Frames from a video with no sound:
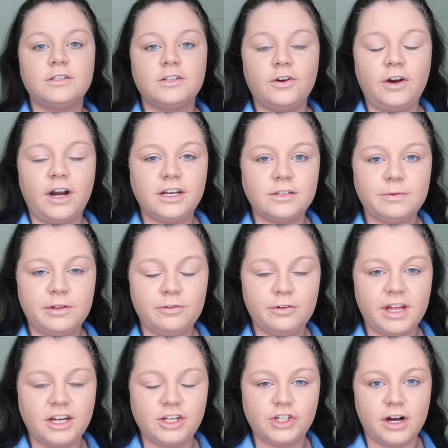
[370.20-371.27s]
So I just went through
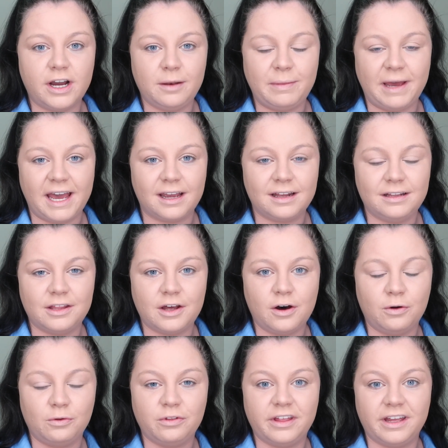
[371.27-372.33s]
that giant bag, and in the
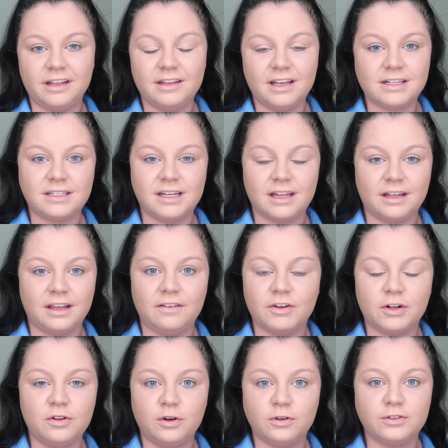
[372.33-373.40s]
whole thing there's nothing
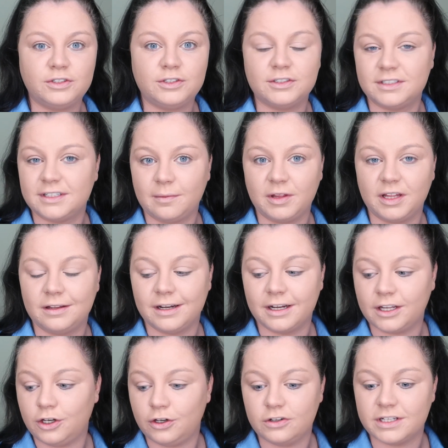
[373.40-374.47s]
even close to something that I
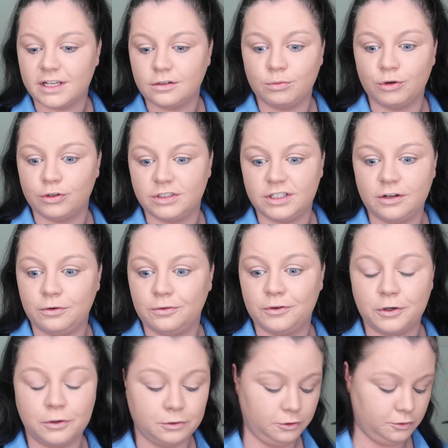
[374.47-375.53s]
can use as a bronzer or
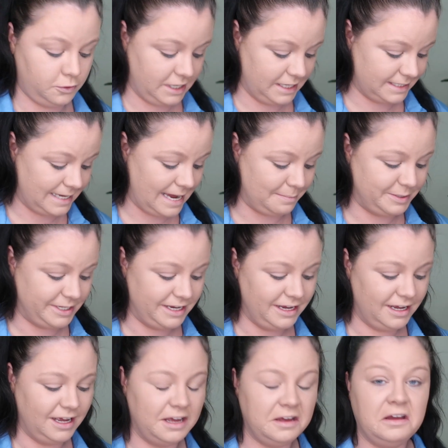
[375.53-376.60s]
for contour, except
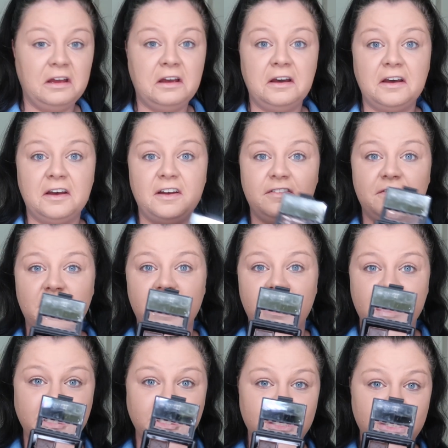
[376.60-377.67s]
for
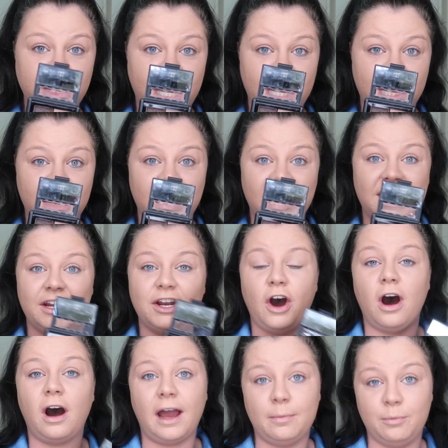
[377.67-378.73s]
this shade in an
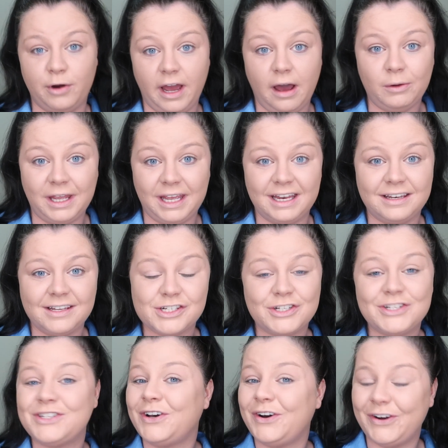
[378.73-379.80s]
eyebrow kit.
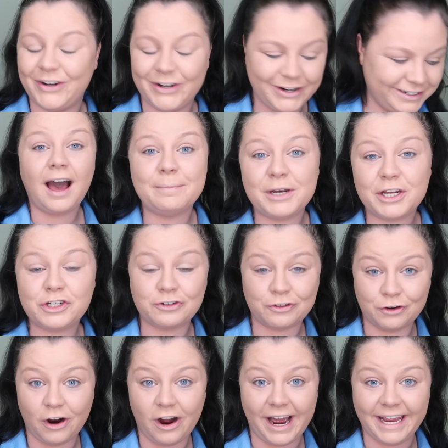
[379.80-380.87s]
So I'm gonna
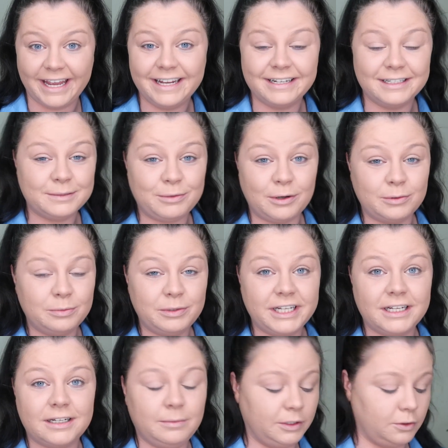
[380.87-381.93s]
try it. It's probably
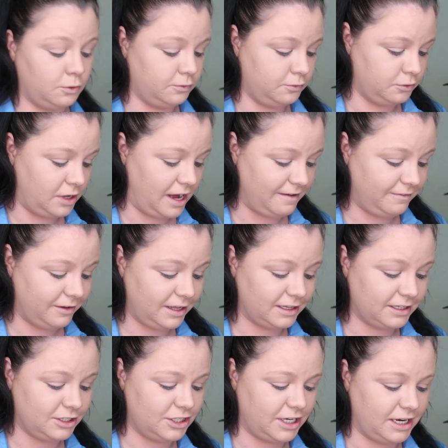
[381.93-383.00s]
gonna be awful. I feel
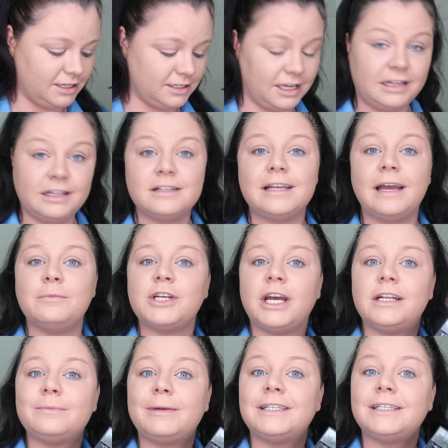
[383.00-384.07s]
like this shade is like the same
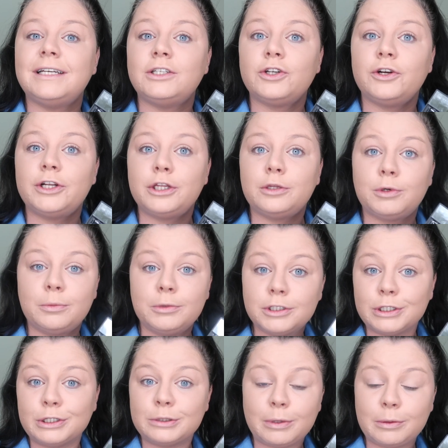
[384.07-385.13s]
shade as my skin tone at the
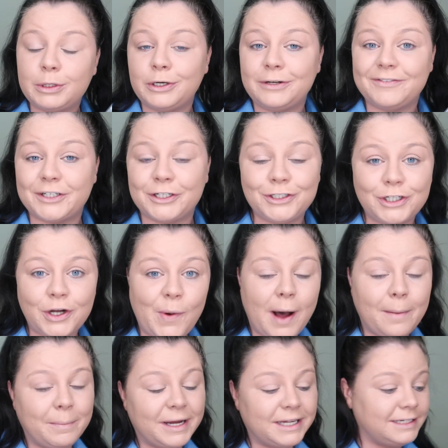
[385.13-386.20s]
moment, so it's probably not even gonna show
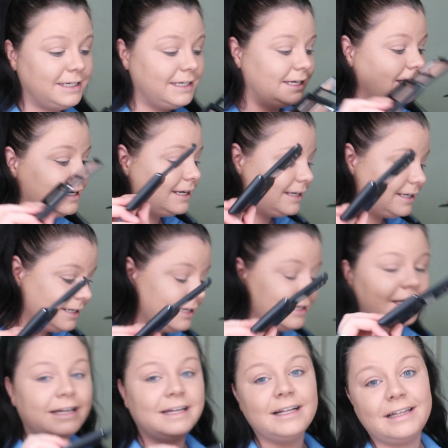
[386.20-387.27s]
up, but
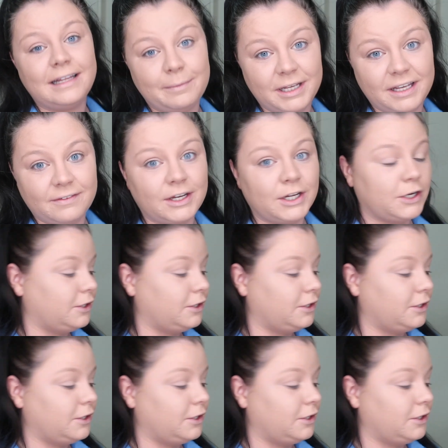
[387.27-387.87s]
let me give it a